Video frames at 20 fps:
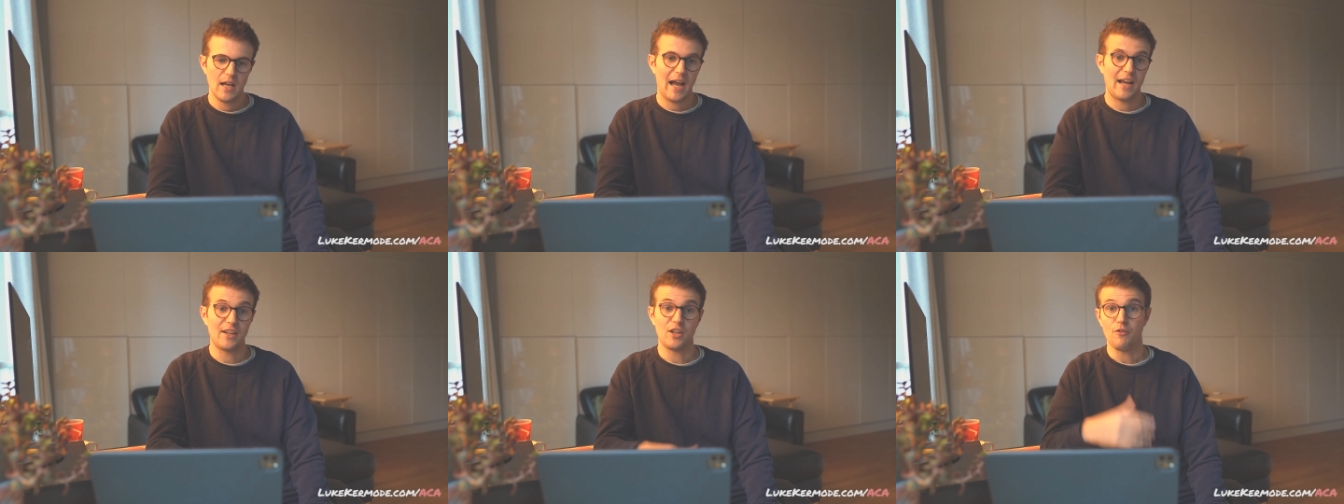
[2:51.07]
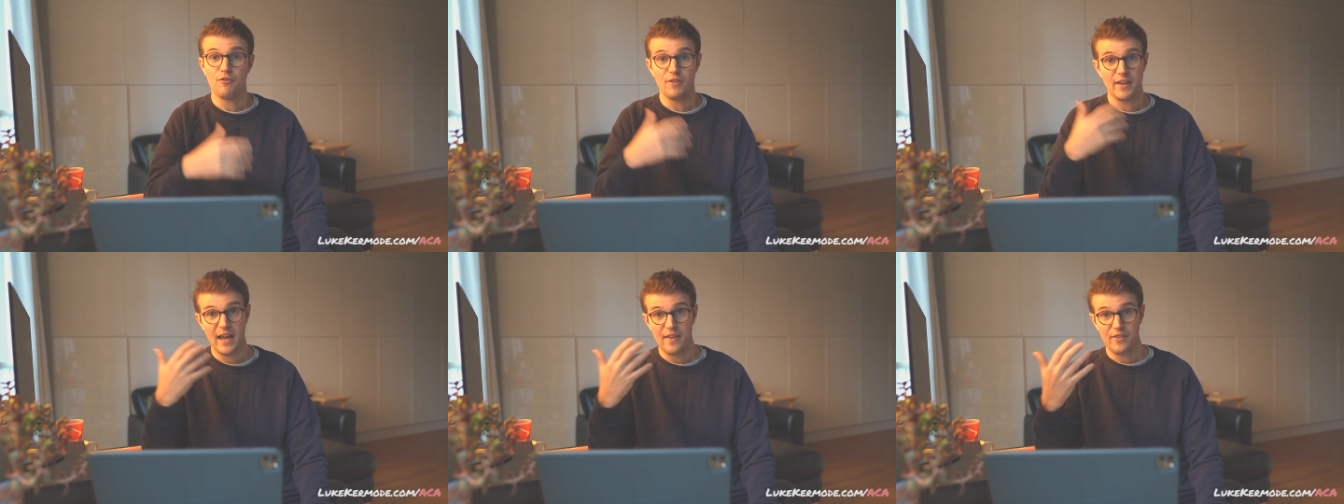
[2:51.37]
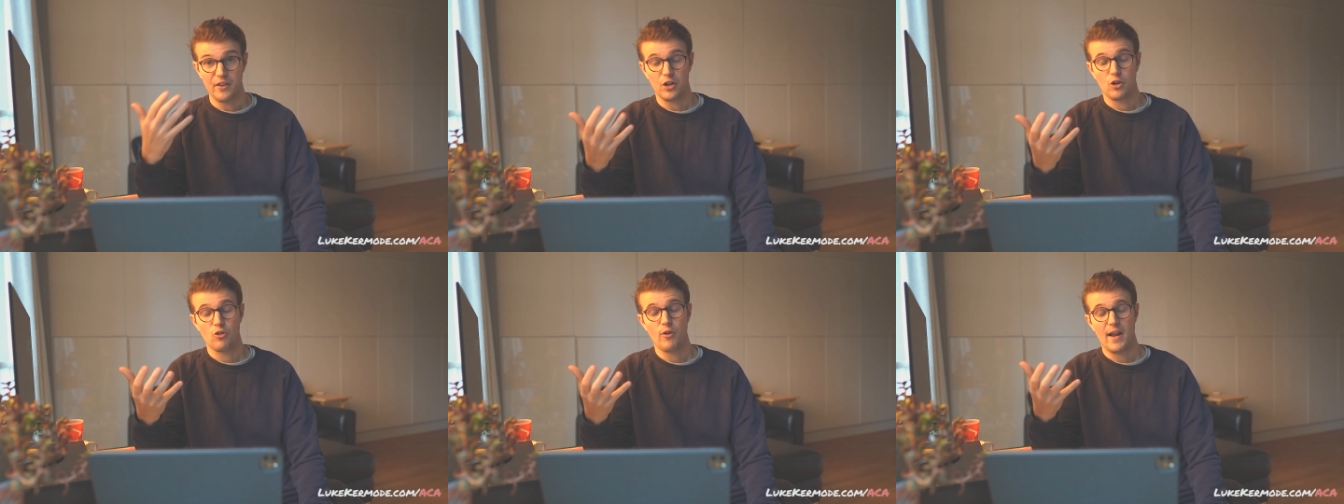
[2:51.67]
And don't forget
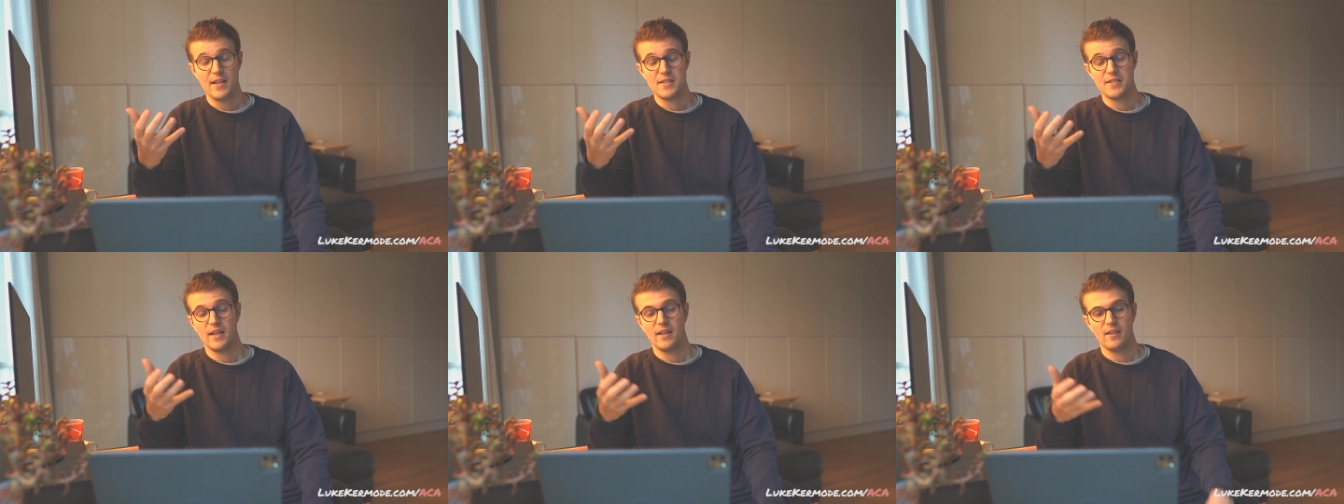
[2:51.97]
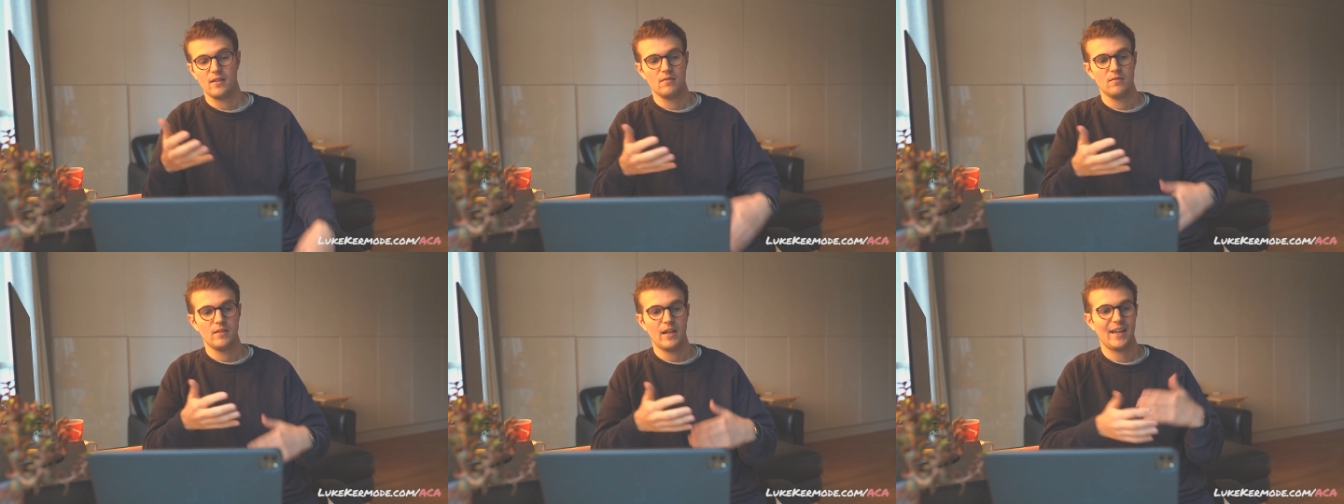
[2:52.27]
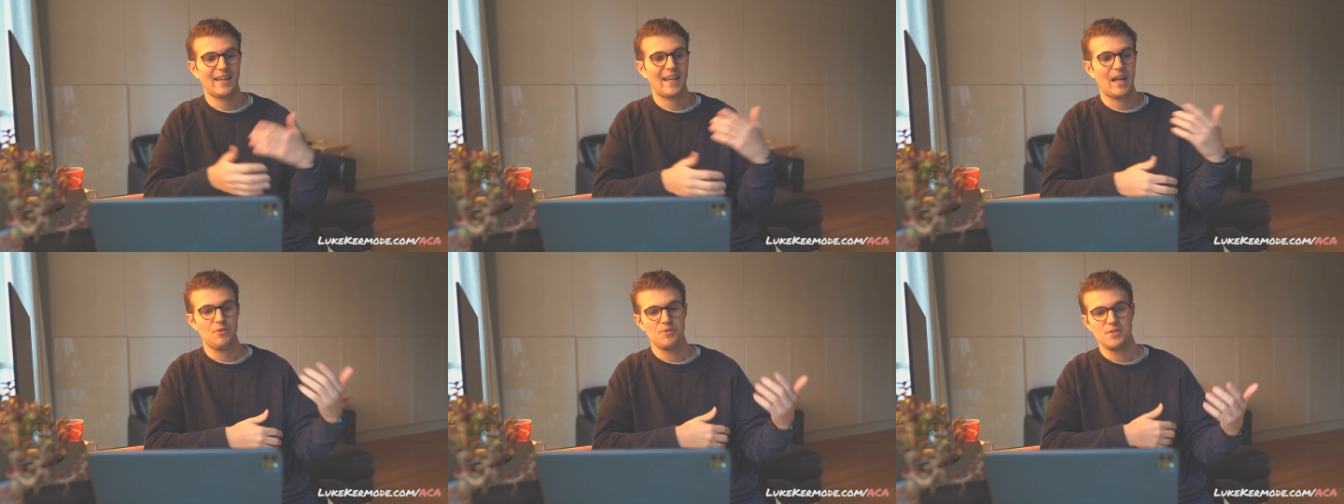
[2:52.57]
that correcting
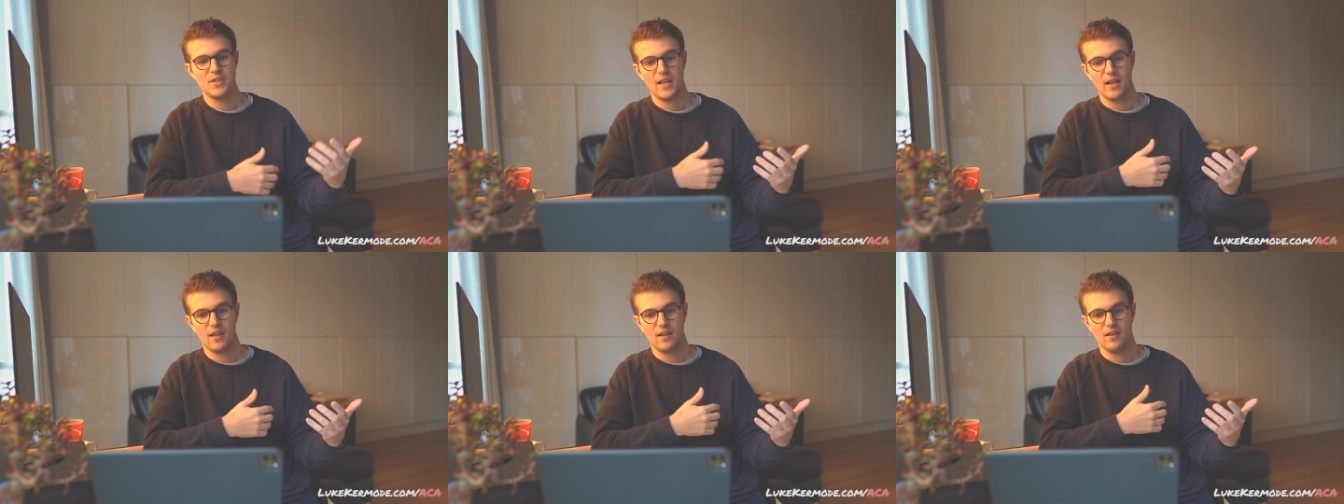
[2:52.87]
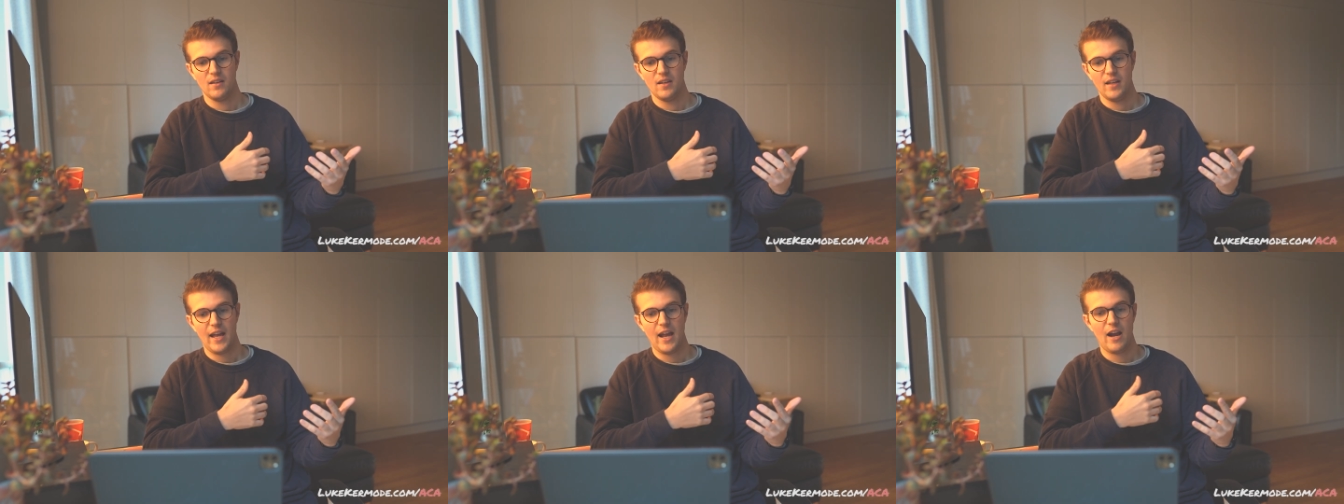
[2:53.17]
accounting